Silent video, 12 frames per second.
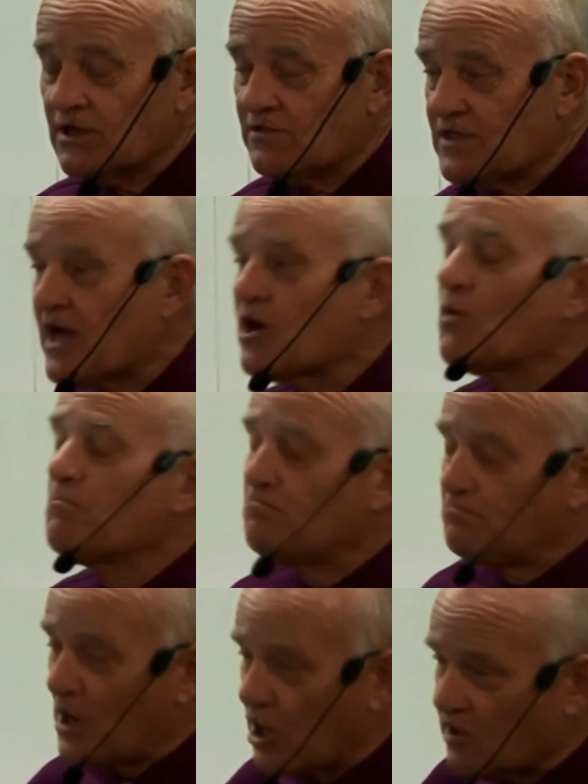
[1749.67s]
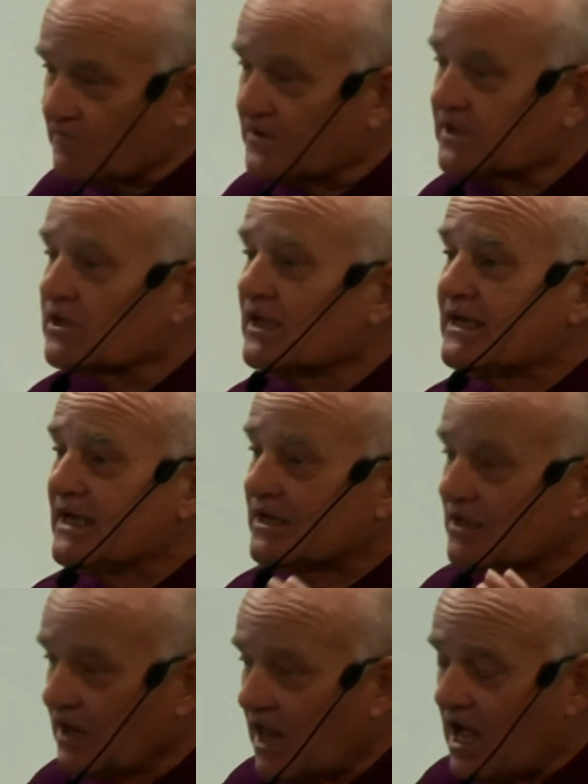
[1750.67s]
that are perfectly in
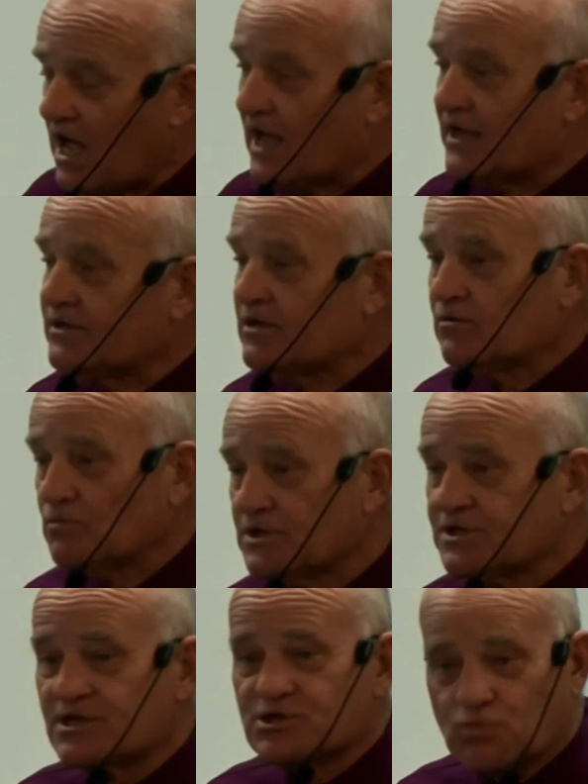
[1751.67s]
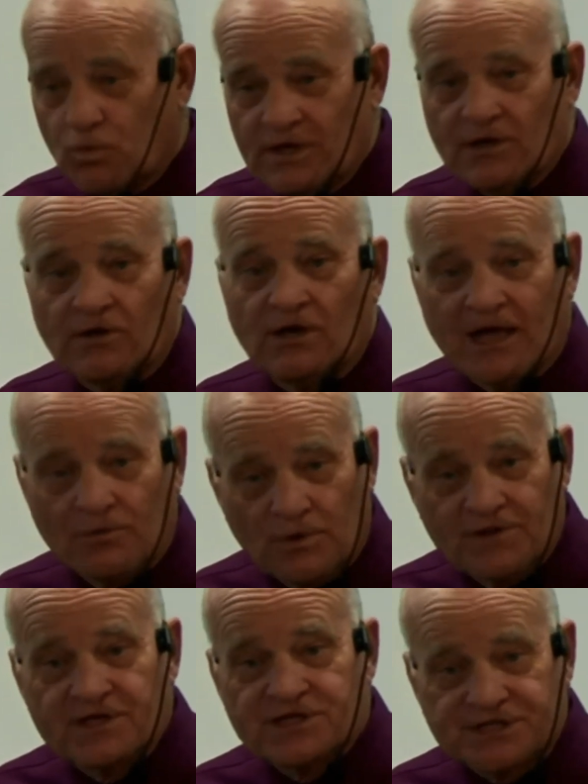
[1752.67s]
line with His will and
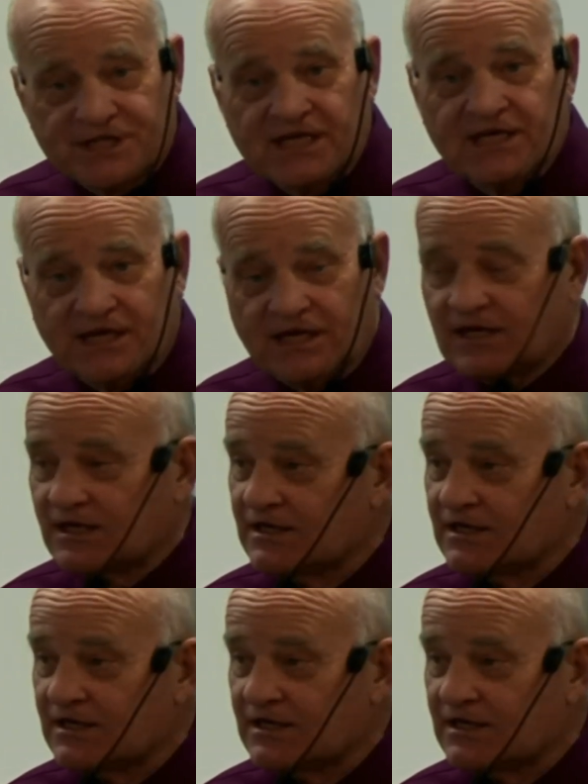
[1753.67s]
with His thinking.